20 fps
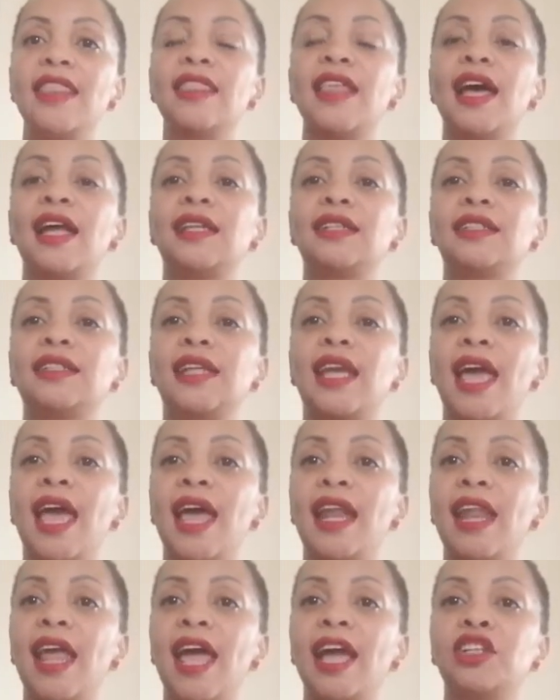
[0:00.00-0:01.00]
that
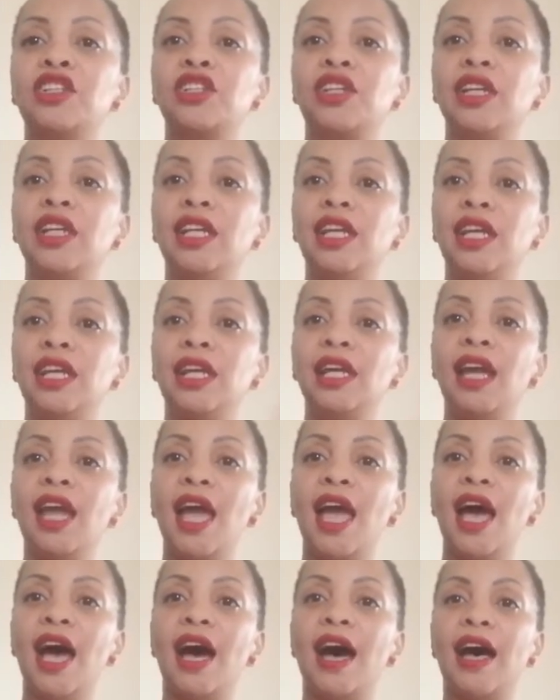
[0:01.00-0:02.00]
can actually
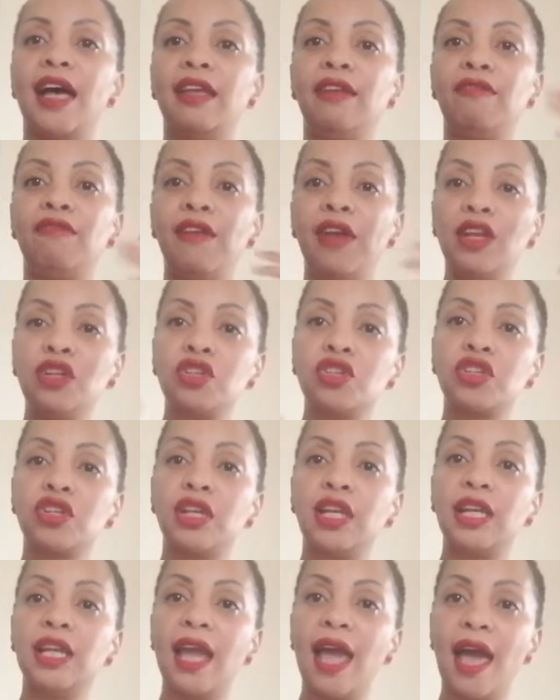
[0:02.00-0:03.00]

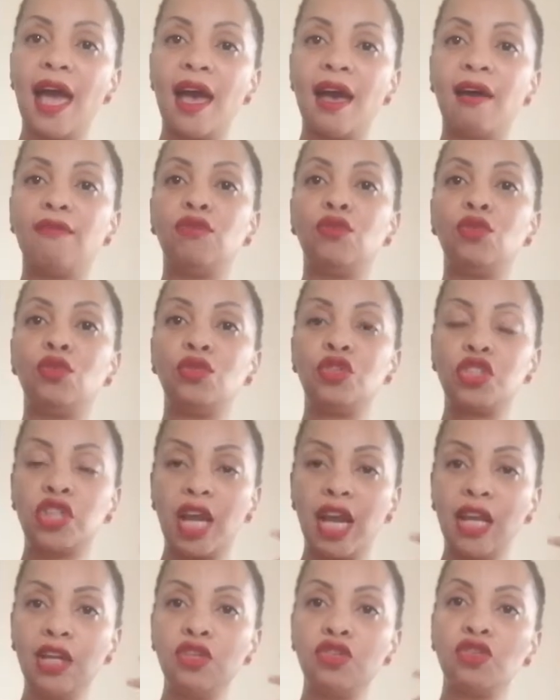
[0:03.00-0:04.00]
eventually have you
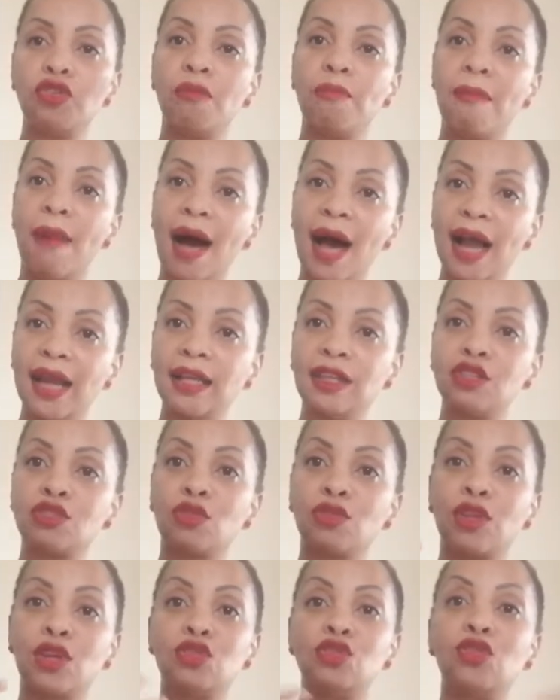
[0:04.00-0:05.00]
change your mind
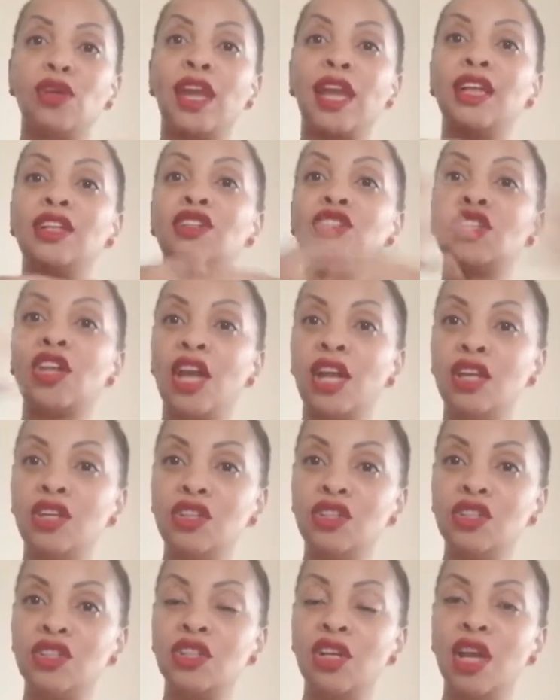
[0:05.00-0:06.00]
so that you can
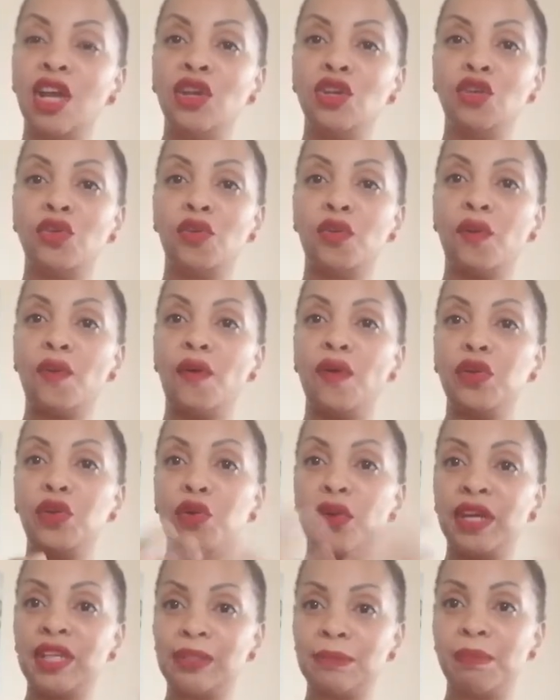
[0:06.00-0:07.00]
change
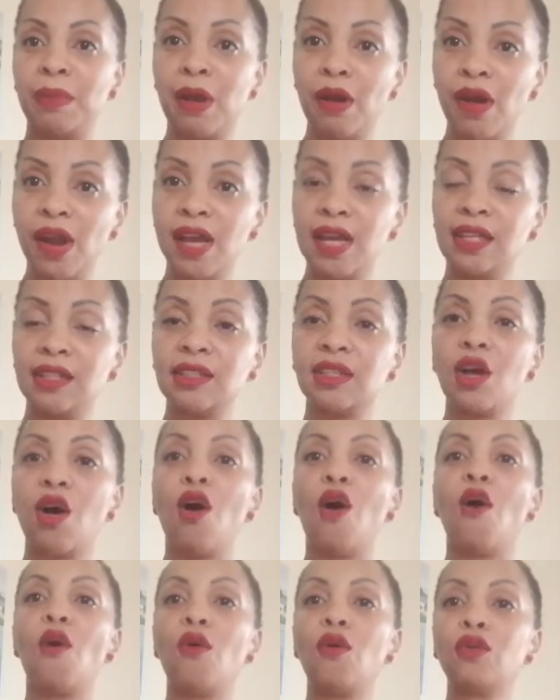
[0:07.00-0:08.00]
your experience.
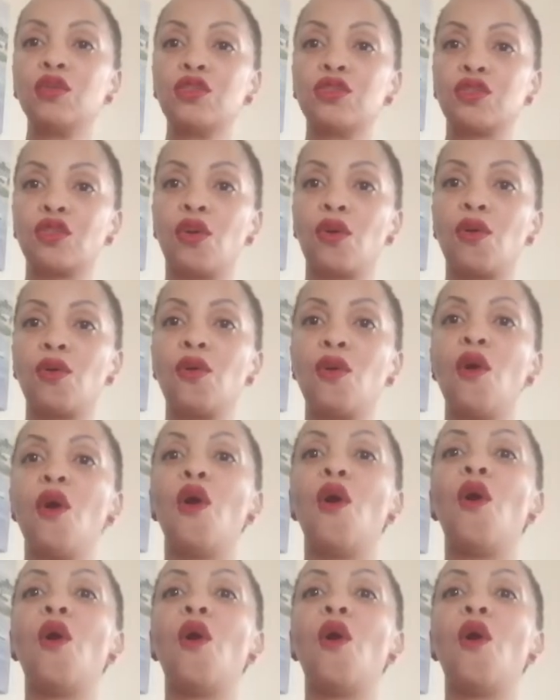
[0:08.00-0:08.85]
Also,